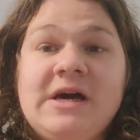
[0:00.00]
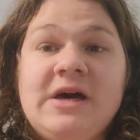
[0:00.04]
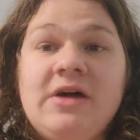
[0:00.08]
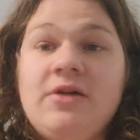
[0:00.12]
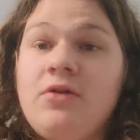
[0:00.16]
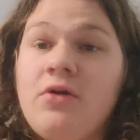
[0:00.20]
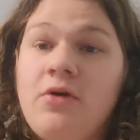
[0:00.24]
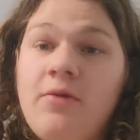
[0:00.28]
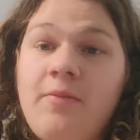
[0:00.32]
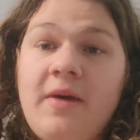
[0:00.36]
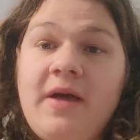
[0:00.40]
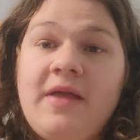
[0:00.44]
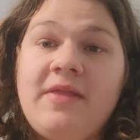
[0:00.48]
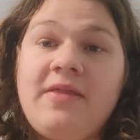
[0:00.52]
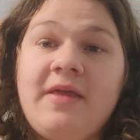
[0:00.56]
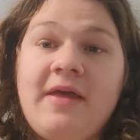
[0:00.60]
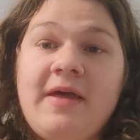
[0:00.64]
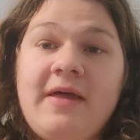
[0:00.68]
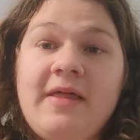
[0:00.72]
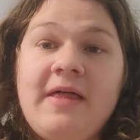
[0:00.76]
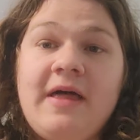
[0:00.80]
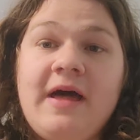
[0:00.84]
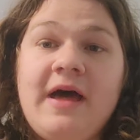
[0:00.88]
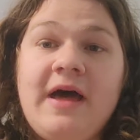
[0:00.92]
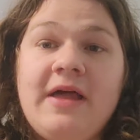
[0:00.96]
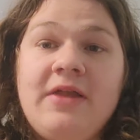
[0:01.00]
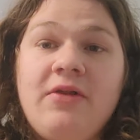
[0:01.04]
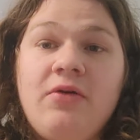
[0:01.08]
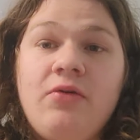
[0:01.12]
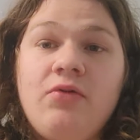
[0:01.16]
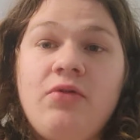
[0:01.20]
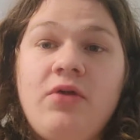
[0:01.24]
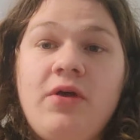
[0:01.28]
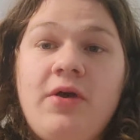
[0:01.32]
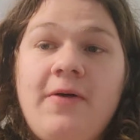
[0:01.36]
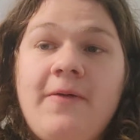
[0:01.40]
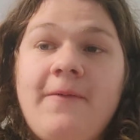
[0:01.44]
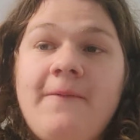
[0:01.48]
I don't know about that. I
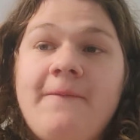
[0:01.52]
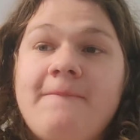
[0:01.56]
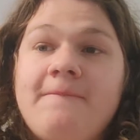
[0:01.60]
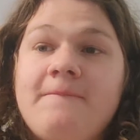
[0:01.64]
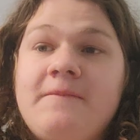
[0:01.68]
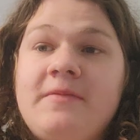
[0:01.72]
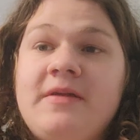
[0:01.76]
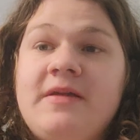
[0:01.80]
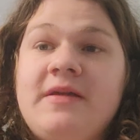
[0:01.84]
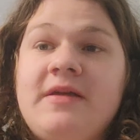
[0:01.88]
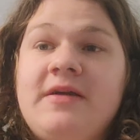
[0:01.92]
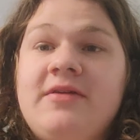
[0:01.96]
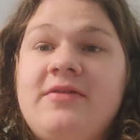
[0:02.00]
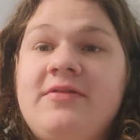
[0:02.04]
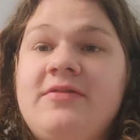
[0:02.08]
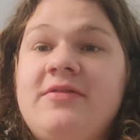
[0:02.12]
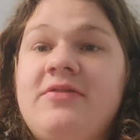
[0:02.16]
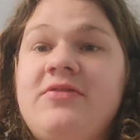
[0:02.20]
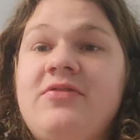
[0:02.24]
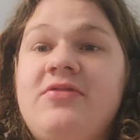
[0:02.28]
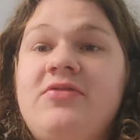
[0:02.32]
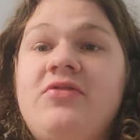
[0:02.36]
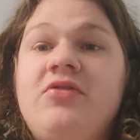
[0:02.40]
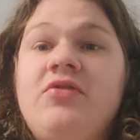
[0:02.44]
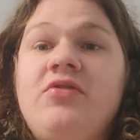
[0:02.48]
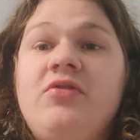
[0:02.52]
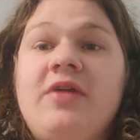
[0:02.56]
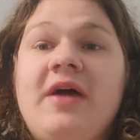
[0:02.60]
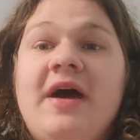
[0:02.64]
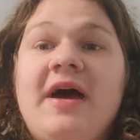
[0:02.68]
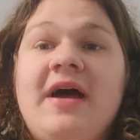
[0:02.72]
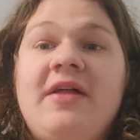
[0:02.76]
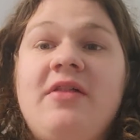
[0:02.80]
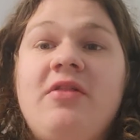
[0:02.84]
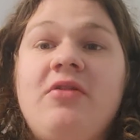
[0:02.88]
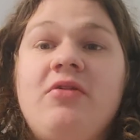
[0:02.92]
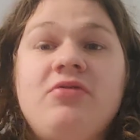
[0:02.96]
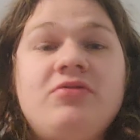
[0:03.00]
don't know. Because this dude,
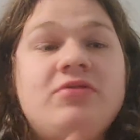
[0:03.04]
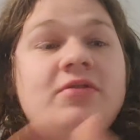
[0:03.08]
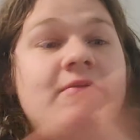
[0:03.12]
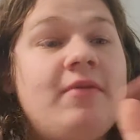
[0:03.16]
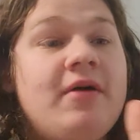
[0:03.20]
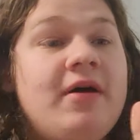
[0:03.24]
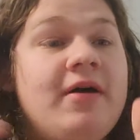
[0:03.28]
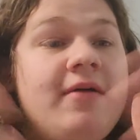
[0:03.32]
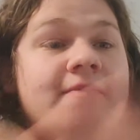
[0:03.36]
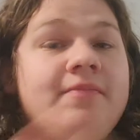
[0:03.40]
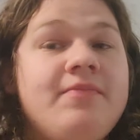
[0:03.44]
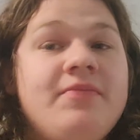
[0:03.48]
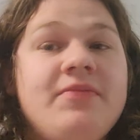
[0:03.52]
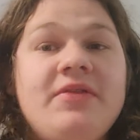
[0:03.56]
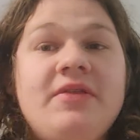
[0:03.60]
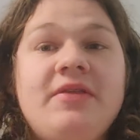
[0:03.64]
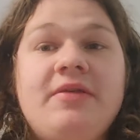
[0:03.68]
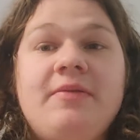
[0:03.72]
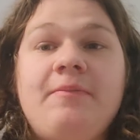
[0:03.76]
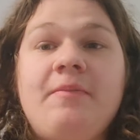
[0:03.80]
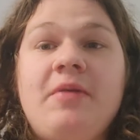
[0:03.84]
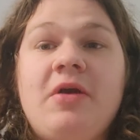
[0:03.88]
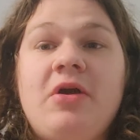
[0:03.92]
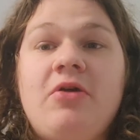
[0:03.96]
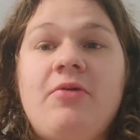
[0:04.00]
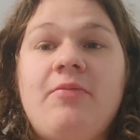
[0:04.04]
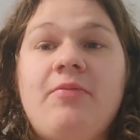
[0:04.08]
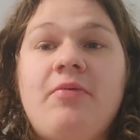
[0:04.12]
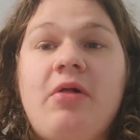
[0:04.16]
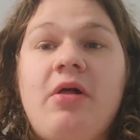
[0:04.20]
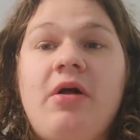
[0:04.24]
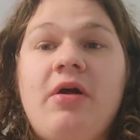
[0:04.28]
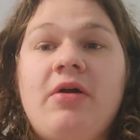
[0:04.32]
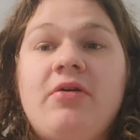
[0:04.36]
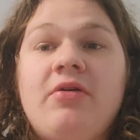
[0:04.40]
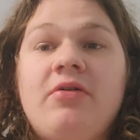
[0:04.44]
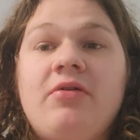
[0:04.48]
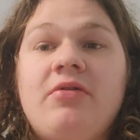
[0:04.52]
I looked him up. Bear
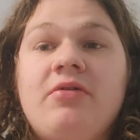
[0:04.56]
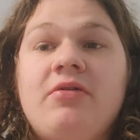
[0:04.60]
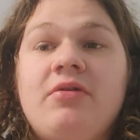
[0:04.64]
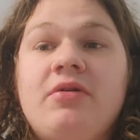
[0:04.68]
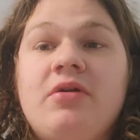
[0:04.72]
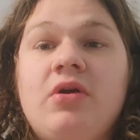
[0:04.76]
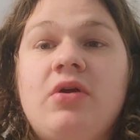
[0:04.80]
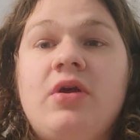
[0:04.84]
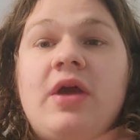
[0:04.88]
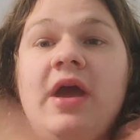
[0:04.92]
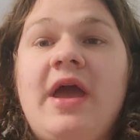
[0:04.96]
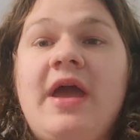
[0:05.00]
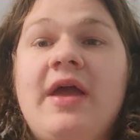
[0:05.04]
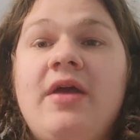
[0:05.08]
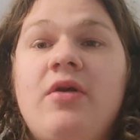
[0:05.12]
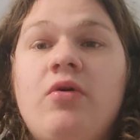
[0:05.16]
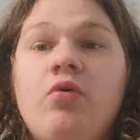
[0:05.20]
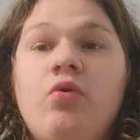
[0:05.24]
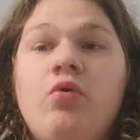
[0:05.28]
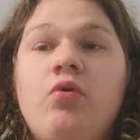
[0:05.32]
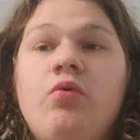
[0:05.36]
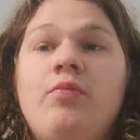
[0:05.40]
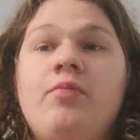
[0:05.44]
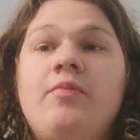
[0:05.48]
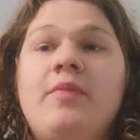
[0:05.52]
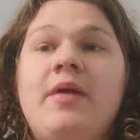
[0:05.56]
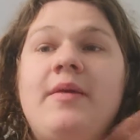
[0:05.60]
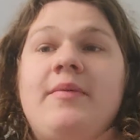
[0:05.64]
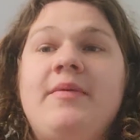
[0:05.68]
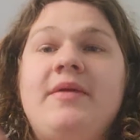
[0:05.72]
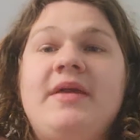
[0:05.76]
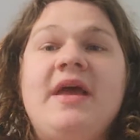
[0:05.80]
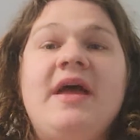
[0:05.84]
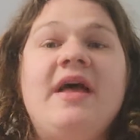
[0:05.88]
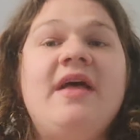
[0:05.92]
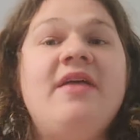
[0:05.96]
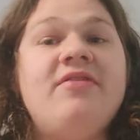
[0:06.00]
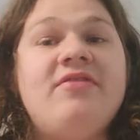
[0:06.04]
blogger. Okay, cool. Maybe
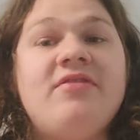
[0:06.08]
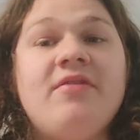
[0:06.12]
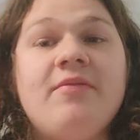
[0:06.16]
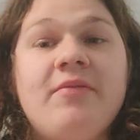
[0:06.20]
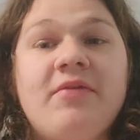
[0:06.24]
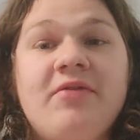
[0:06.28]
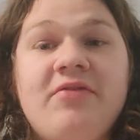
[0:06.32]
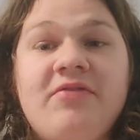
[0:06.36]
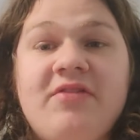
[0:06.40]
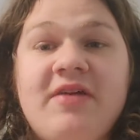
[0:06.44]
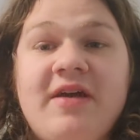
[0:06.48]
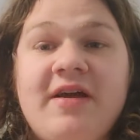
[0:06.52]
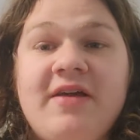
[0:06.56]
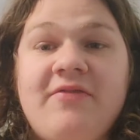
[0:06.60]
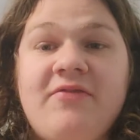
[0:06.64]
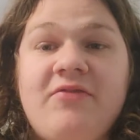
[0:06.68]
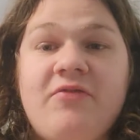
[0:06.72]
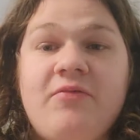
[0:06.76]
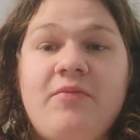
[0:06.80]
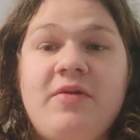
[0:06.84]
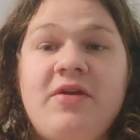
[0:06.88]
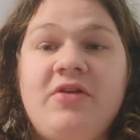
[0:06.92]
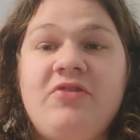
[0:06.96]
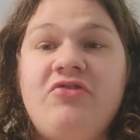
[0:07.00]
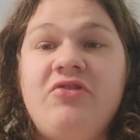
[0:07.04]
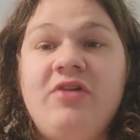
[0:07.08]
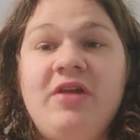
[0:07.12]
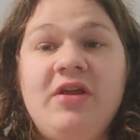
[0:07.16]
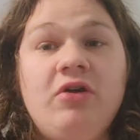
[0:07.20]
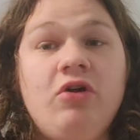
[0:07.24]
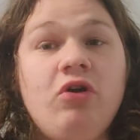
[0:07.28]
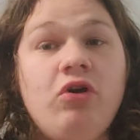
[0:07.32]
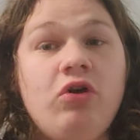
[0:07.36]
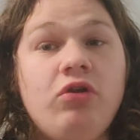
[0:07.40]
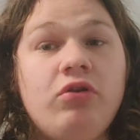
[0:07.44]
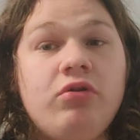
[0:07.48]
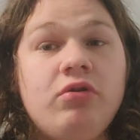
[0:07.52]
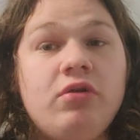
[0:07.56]
he had some inside information. He
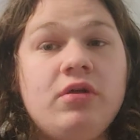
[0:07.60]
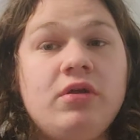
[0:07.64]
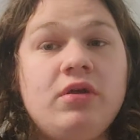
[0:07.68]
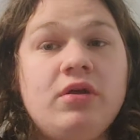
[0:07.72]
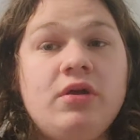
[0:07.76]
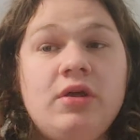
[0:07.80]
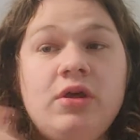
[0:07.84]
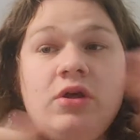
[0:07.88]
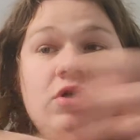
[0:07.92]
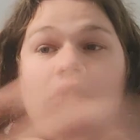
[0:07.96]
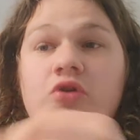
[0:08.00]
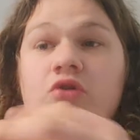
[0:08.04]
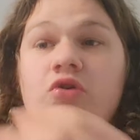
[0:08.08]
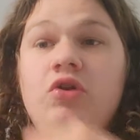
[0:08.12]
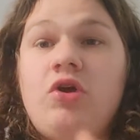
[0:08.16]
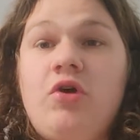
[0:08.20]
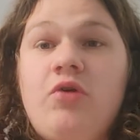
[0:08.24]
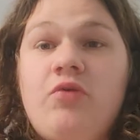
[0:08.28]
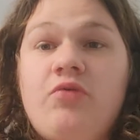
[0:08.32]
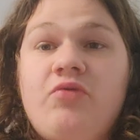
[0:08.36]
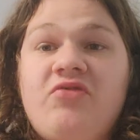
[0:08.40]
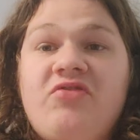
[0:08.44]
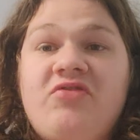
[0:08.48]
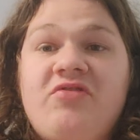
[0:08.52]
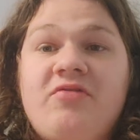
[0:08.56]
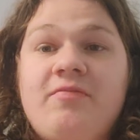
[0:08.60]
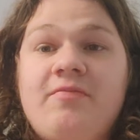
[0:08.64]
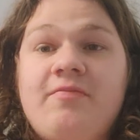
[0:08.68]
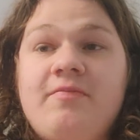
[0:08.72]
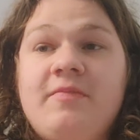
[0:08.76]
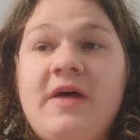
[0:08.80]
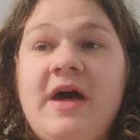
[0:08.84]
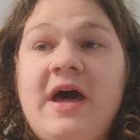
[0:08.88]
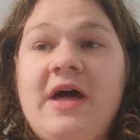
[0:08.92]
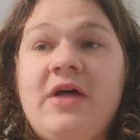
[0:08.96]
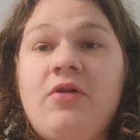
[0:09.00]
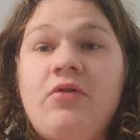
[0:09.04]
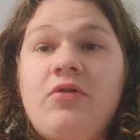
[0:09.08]
could. Who knows?
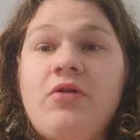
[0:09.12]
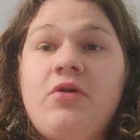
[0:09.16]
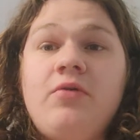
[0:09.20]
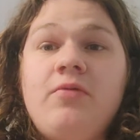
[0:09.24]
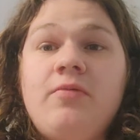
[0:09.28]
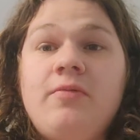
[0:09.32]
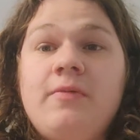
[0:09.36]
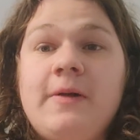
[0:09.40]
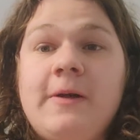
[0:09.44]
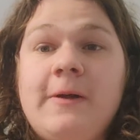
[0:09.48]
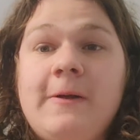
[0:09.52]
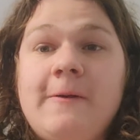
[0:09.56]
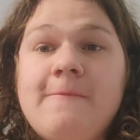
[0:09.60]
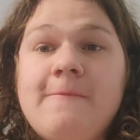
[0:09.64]
I don't know.